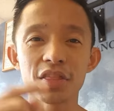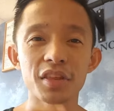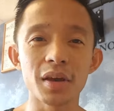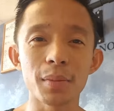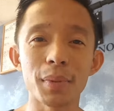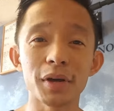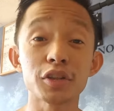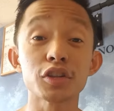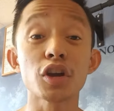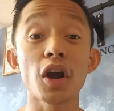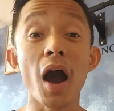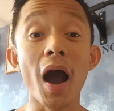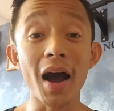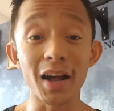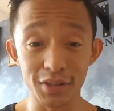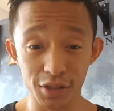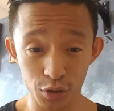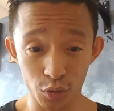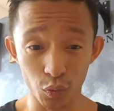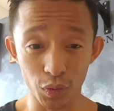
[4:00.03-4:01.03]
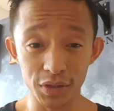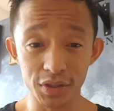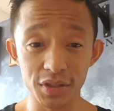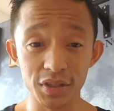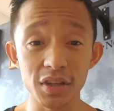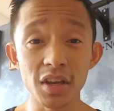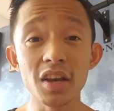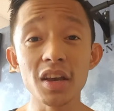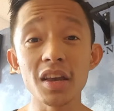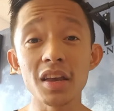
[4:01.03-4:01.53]
think about the consequences
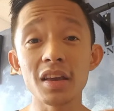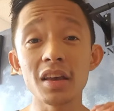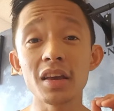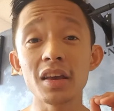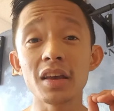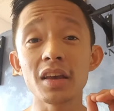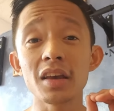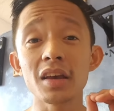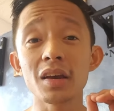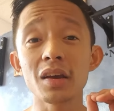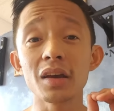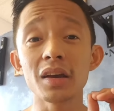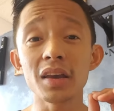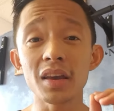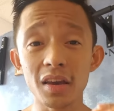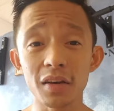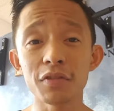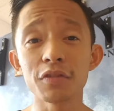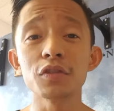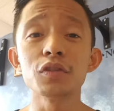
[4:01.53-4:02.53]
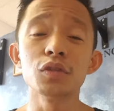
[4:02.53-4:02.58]
if